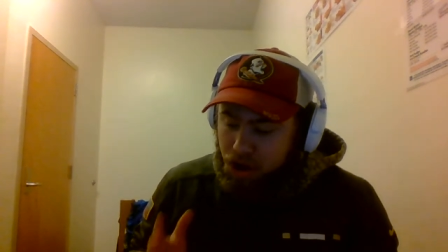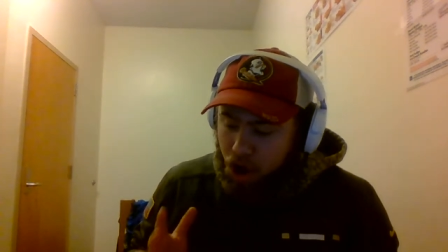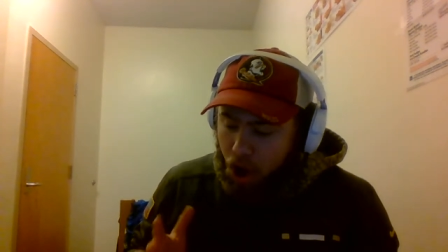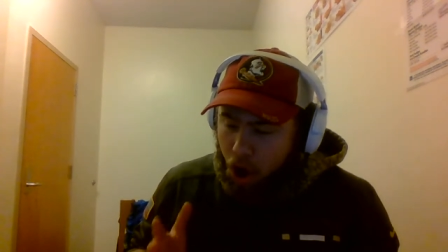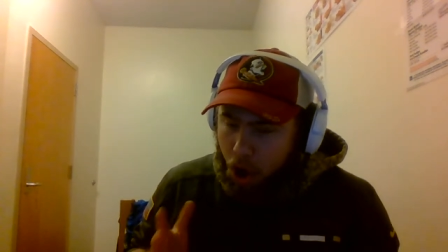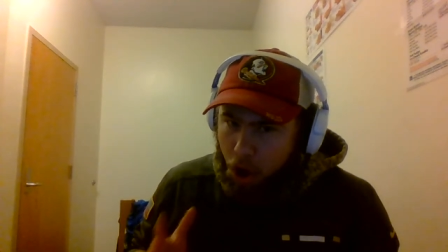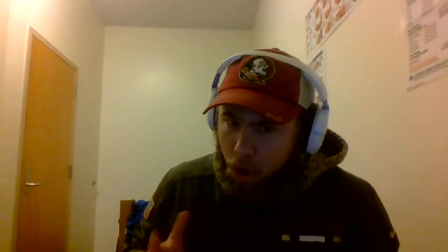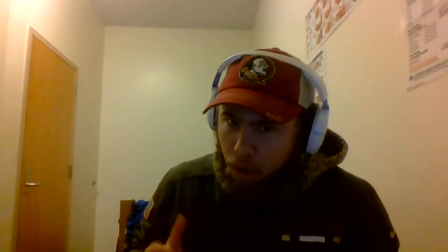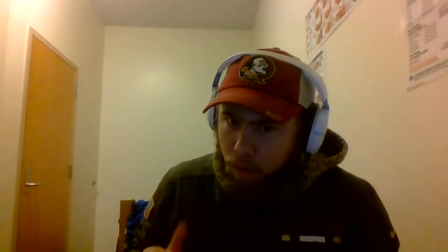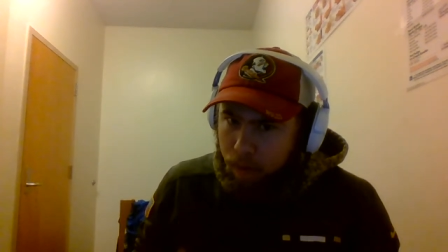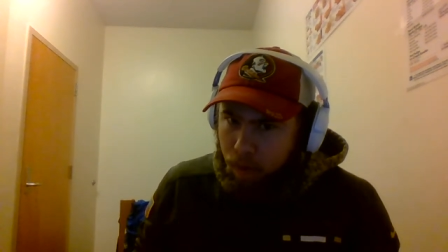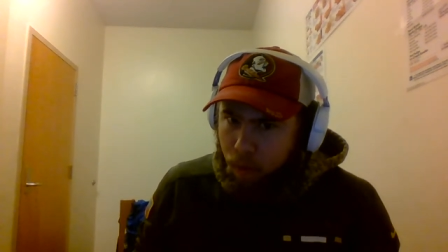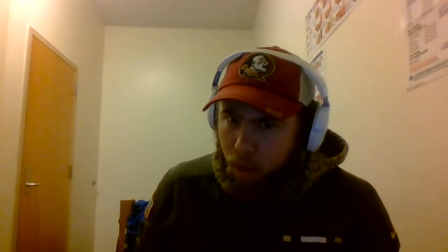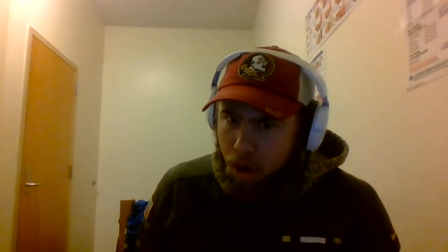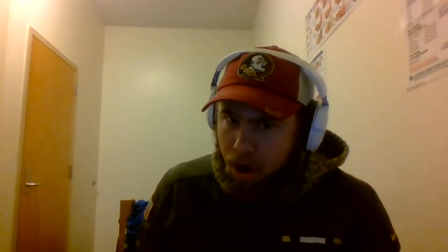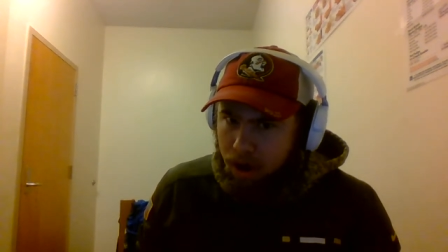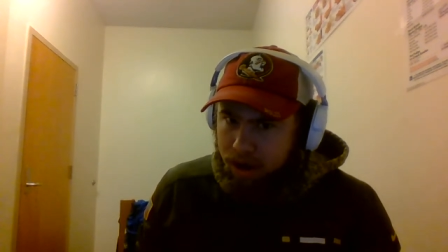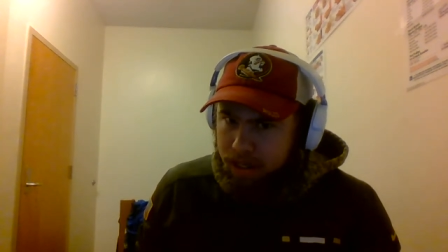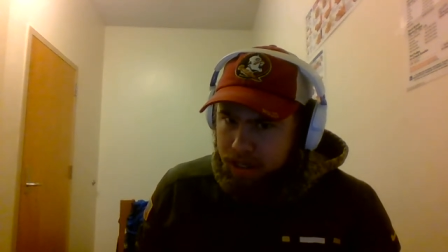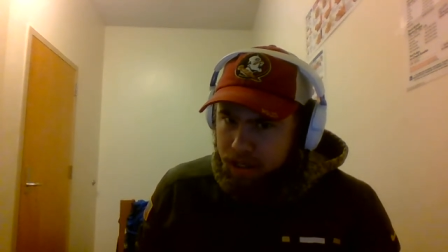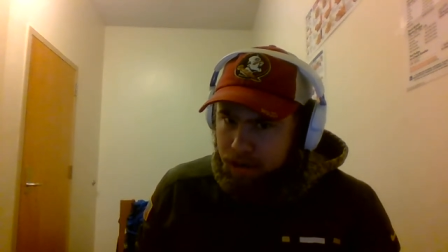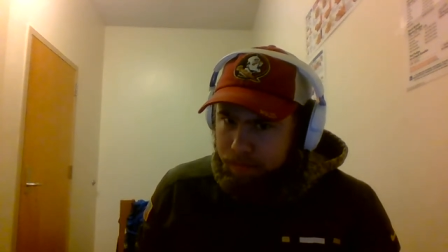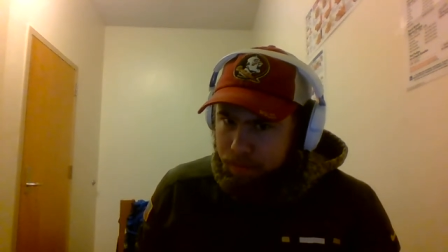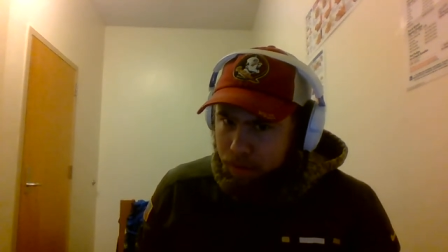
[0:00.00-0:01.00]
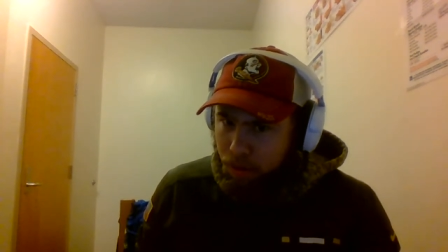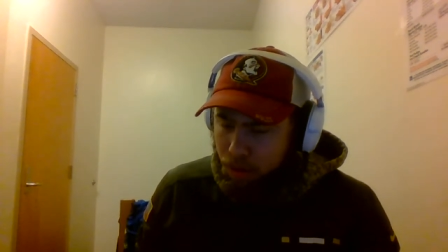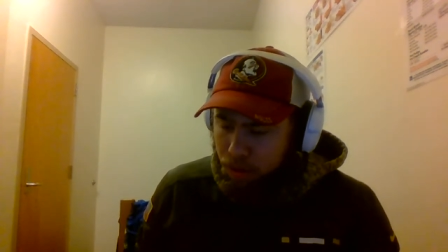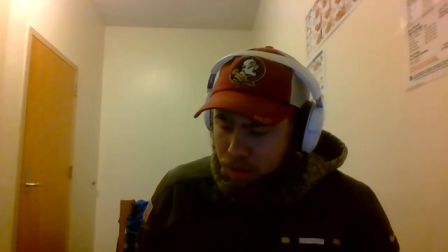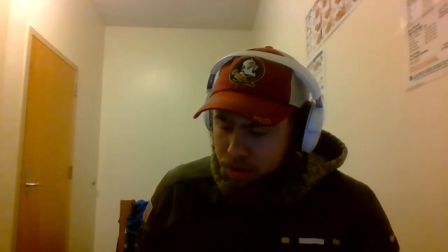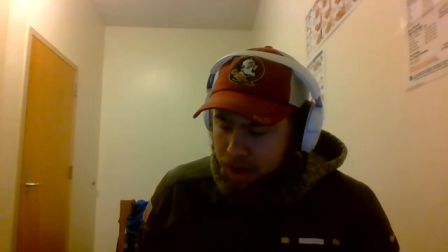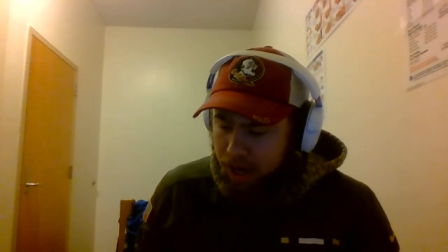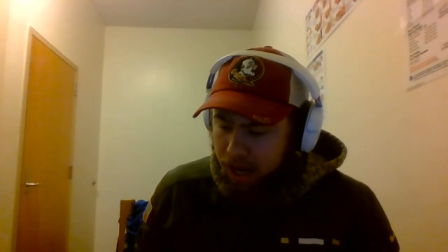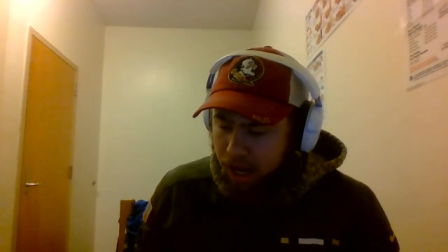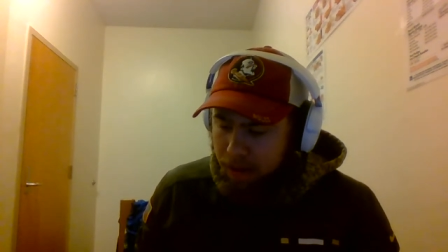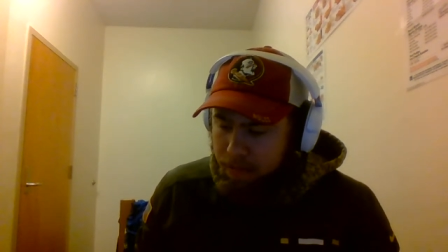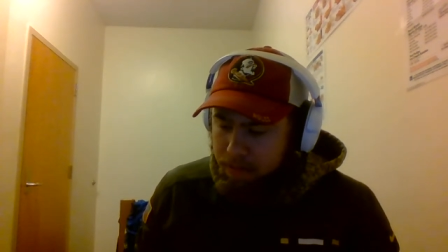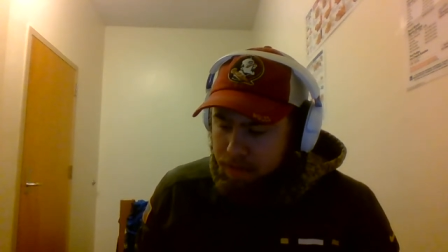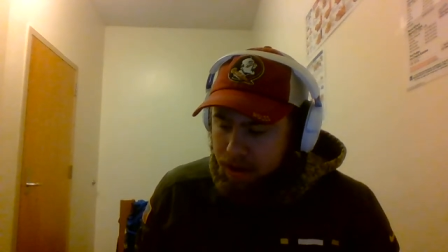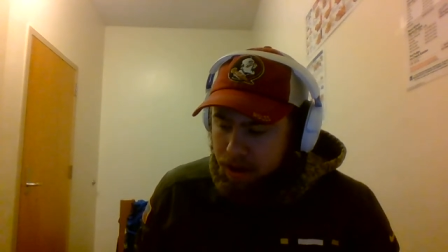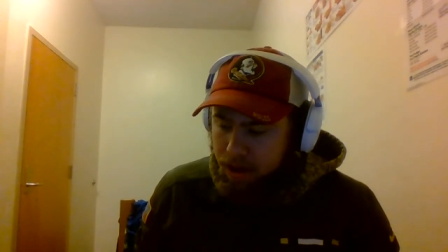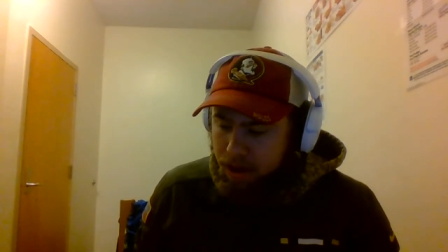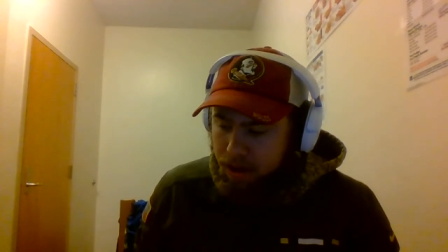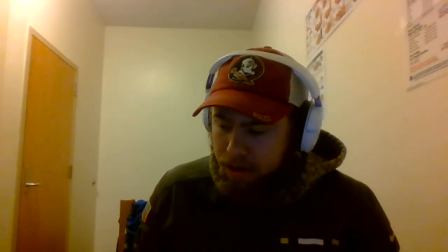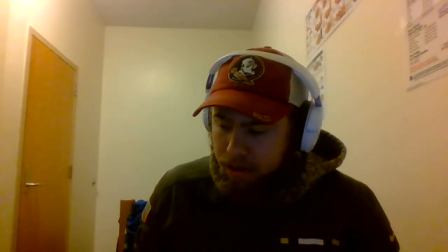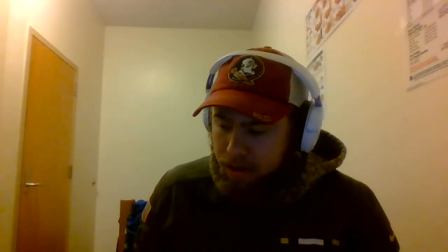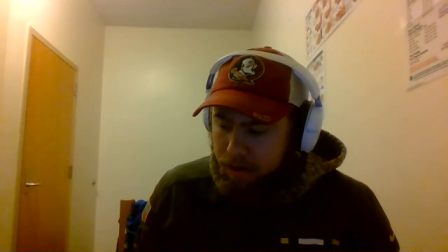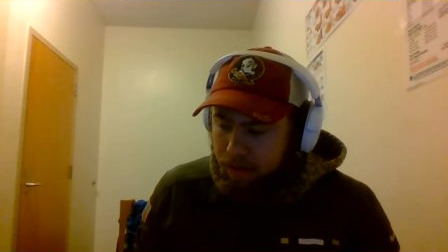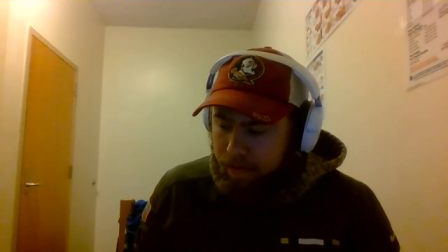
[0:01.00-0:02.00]
All we want is a bowl game
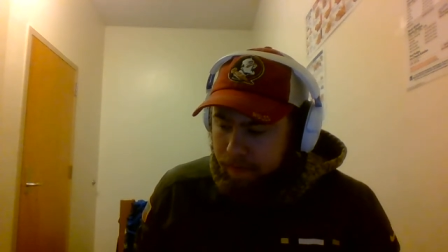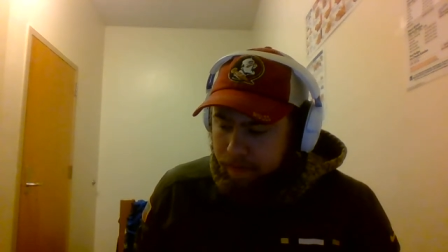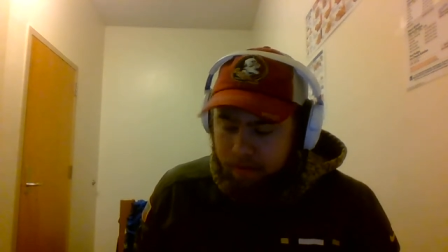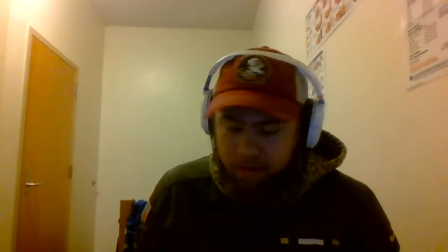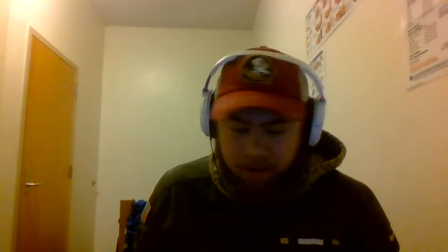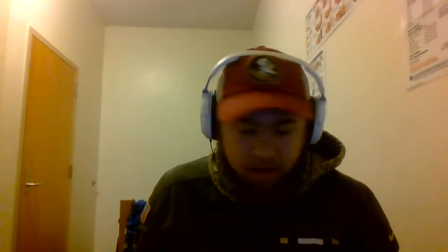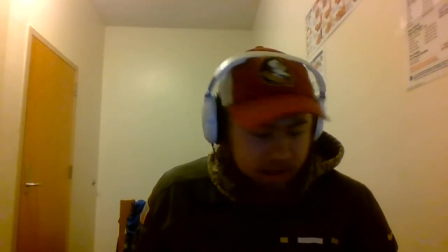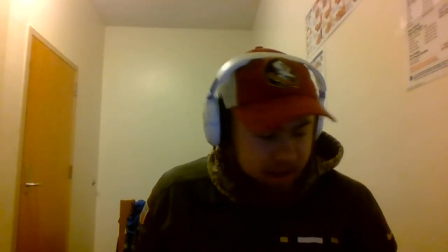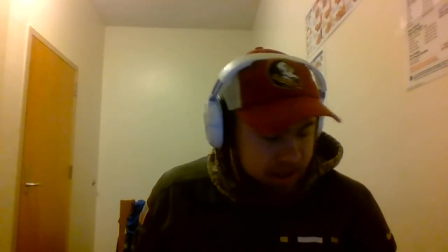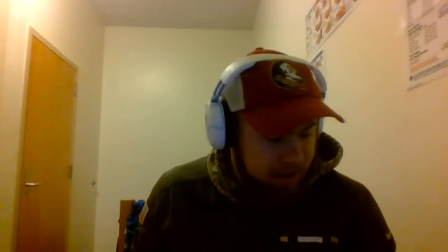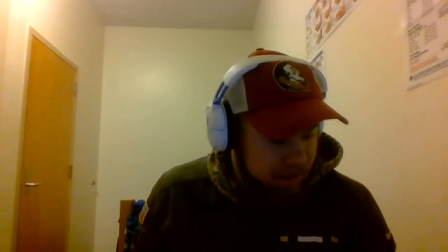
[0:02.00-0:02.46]
to